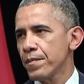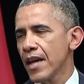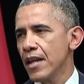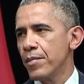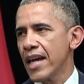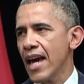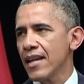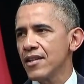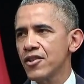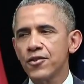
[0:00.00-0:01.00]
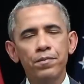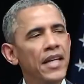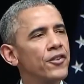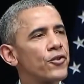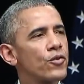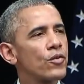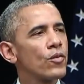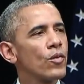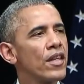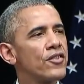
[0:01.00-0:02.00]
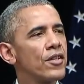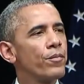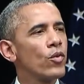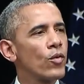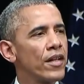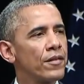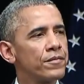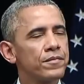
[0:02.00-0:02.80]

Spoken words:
And he began his speech with a simple greeting: